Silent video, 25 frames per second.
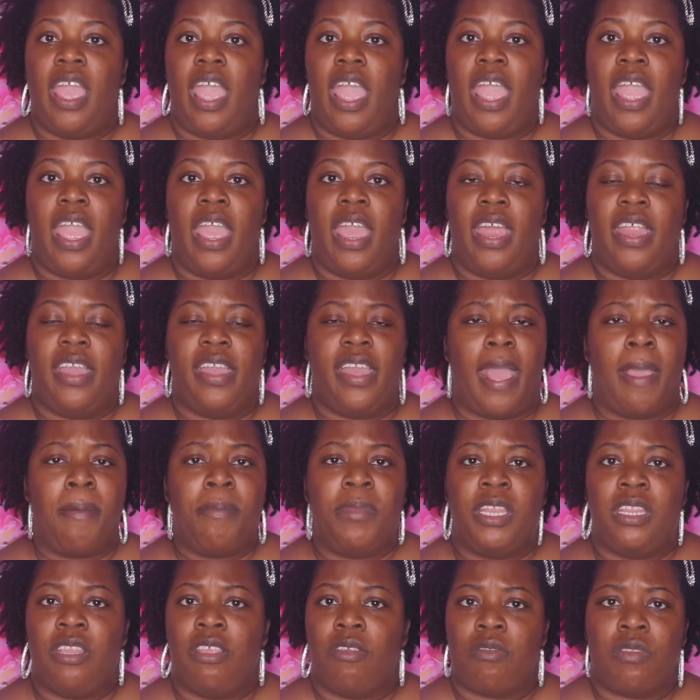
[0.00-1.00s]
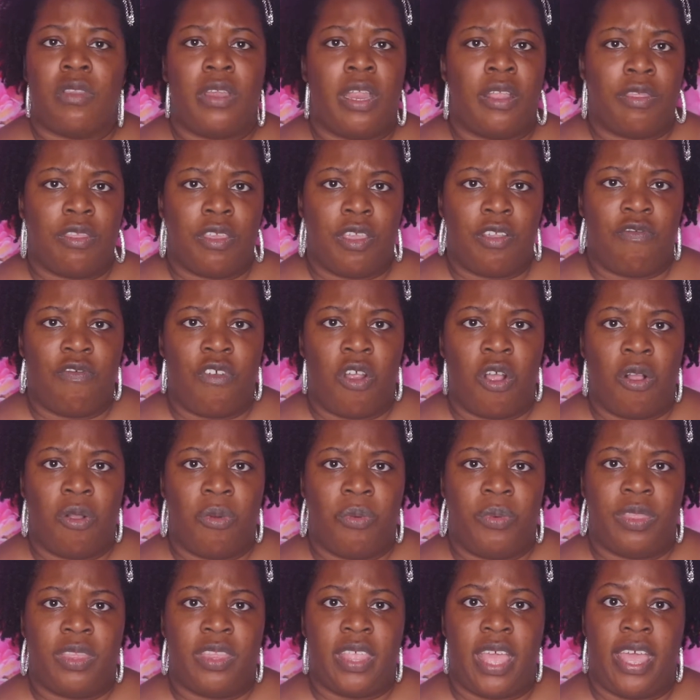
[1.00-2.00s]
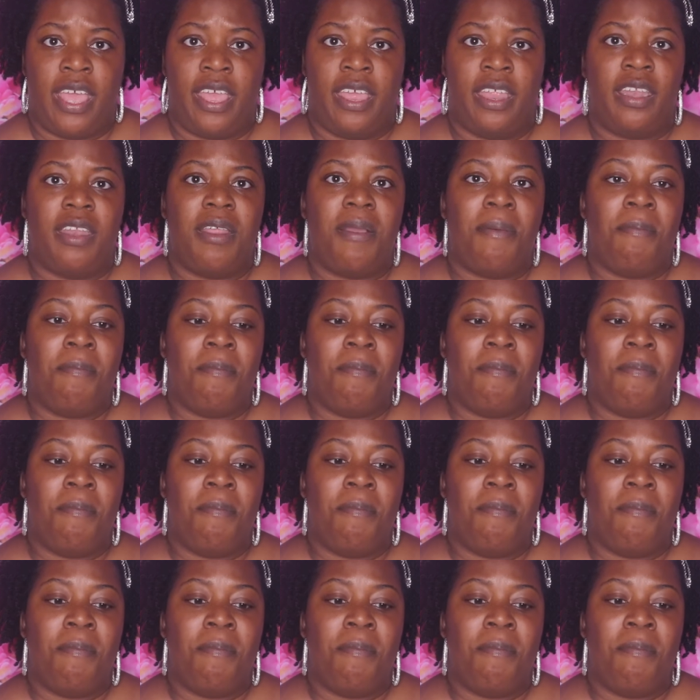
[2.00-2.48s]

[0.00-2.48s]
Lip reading: and I mean there's nothing wrong with that,